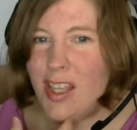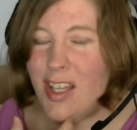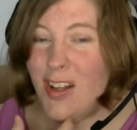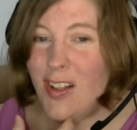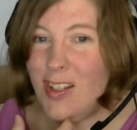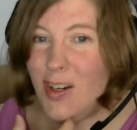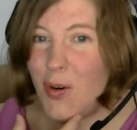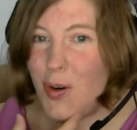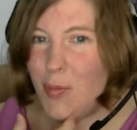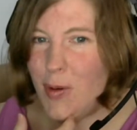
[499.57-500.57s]
They called it a
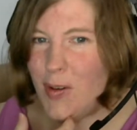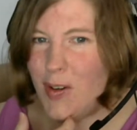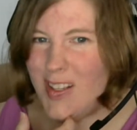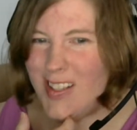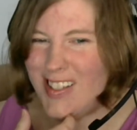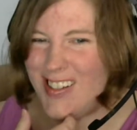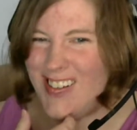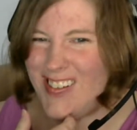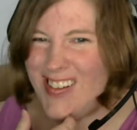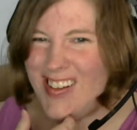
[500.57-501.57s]
hormone, so
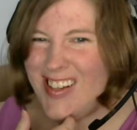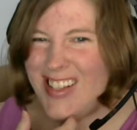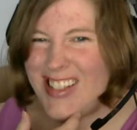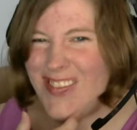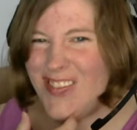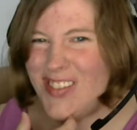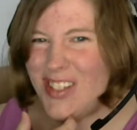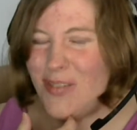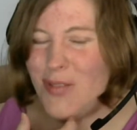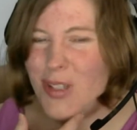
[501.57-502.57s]
seems
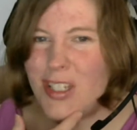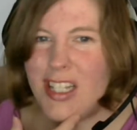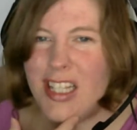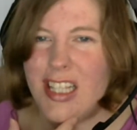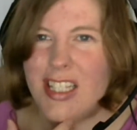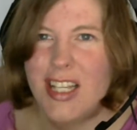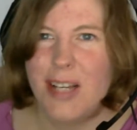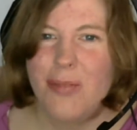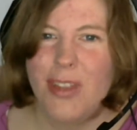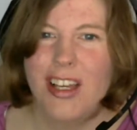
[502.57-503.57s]
almost like the
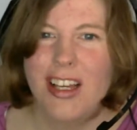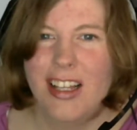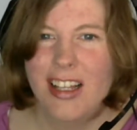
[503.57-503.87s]
same thing.